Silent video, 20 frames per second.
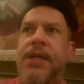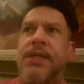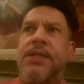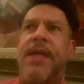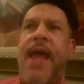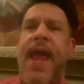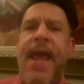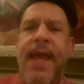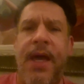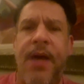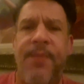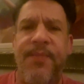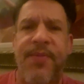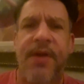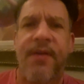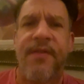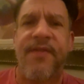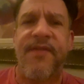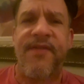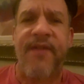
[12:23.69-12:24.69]
take up
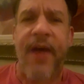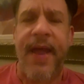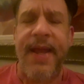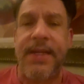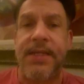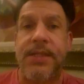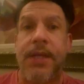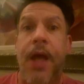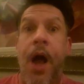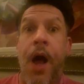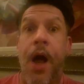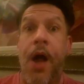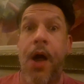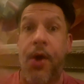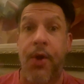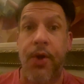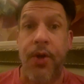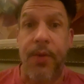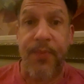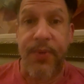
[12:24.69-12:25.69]
their fight
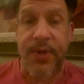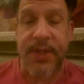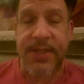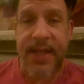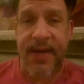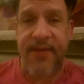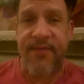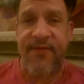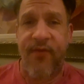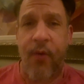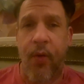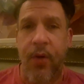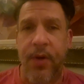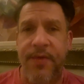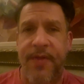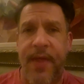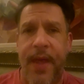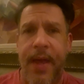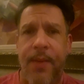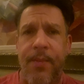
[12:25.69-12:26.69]
100% for
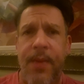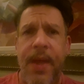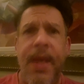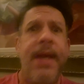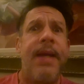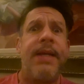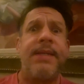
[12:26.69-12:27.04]
them.